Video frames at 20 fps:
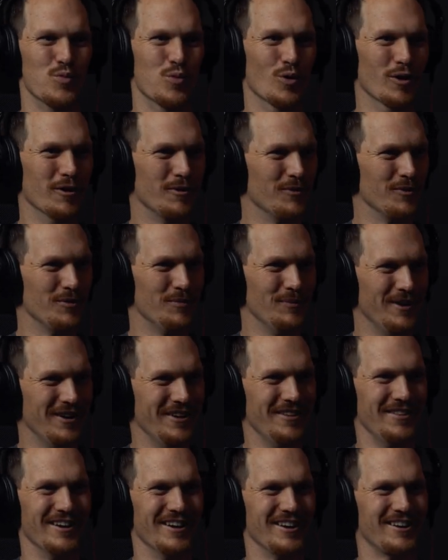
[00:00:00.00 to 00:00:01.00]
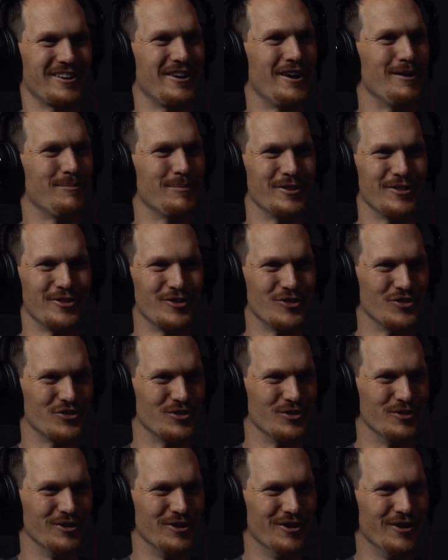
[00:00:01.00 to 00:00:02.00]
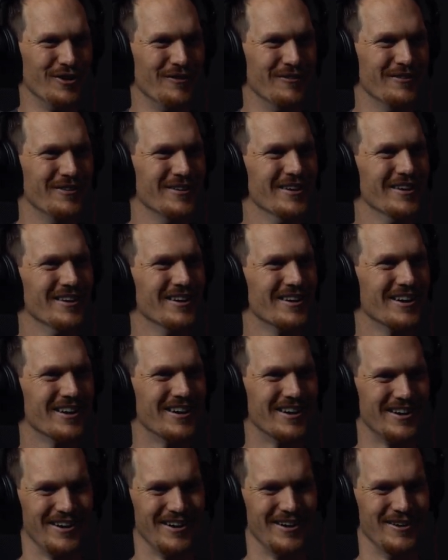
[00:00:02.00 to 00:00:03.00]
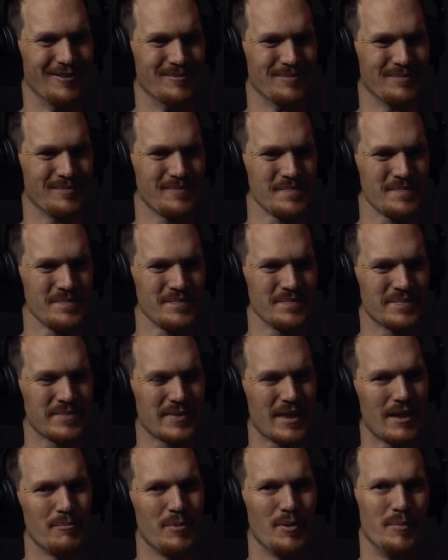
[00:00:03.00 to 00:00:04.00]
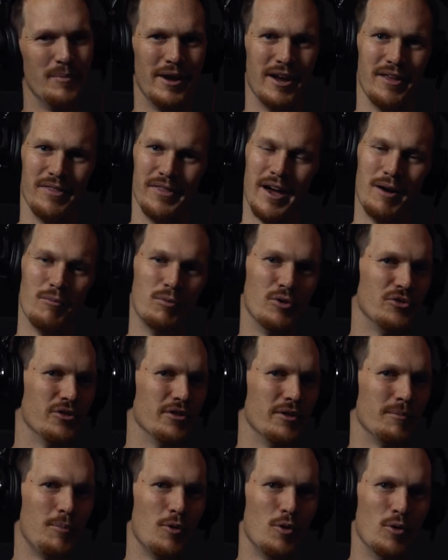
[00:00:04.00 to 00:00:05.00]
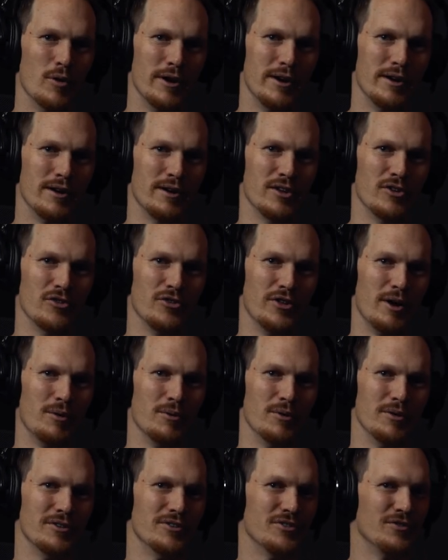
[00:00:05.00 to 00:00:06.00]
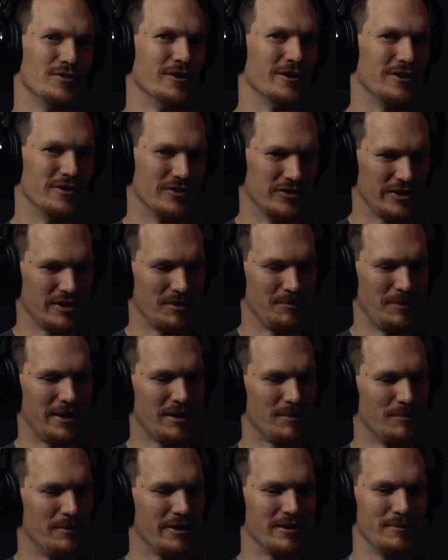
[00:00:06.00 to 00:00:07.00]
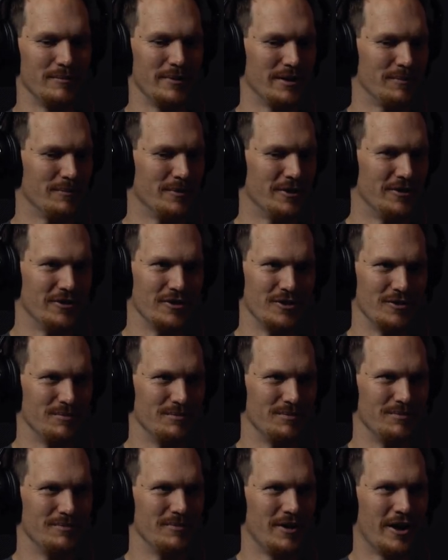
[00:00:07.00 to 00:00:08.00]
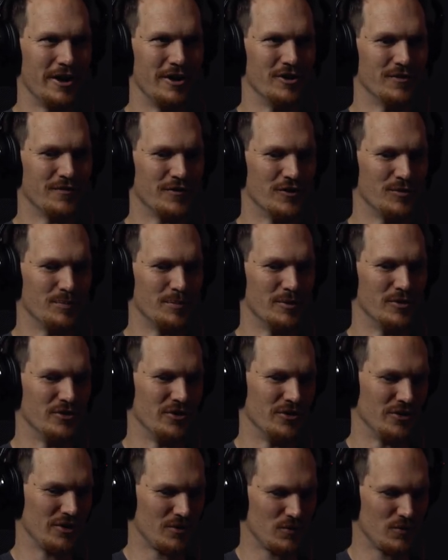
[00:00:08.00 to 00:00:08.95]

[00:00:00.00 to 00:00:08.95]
work with me in that crappy little studio. But man, that wasn't the point, because it's funny. It's like you're making money, then you hire your first person. It's